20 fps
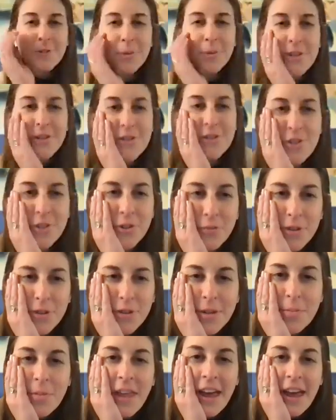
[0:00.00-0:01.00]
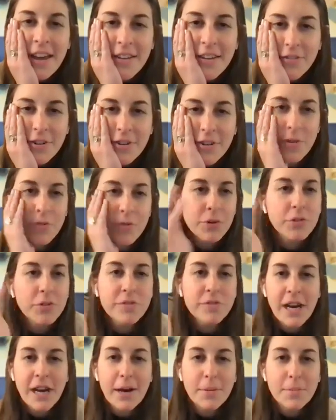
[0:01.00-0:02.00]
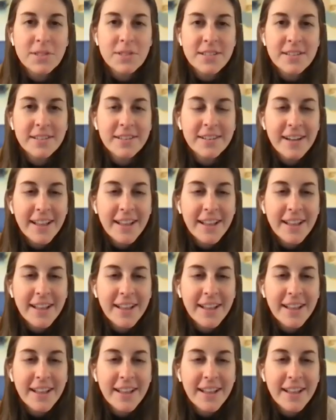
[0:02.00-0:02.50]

just want to scream that from the rooftops.